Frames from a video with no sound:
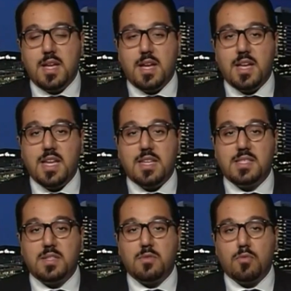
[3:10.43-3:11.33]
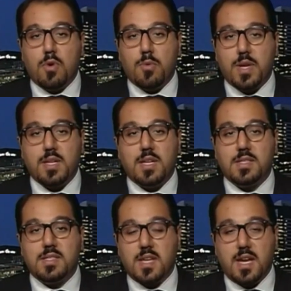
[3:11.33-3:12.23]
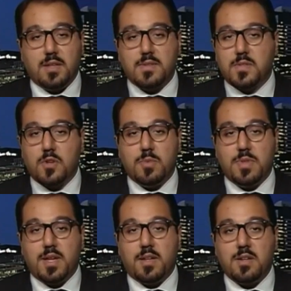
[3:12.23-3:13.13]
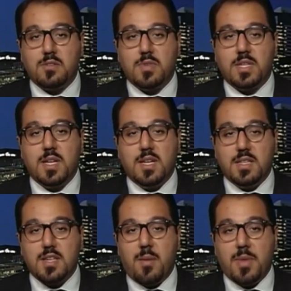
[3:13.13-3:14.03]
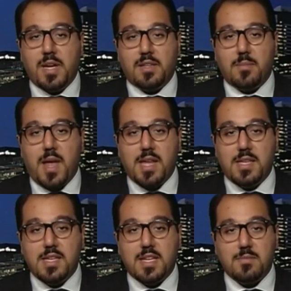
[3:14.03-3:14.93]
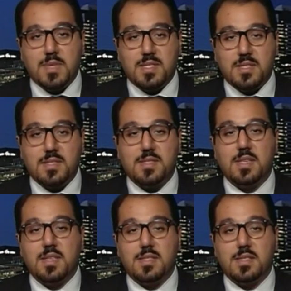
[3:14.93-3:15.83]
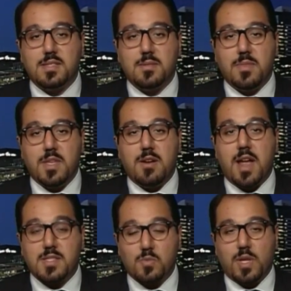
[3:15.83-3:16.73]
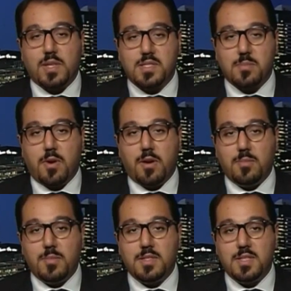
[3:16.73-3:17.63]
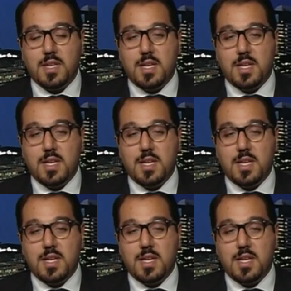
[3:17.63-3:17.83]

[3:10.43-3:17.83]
It is growing in scale and scope in that country, dominating the banking and business system there, as well as the parliament.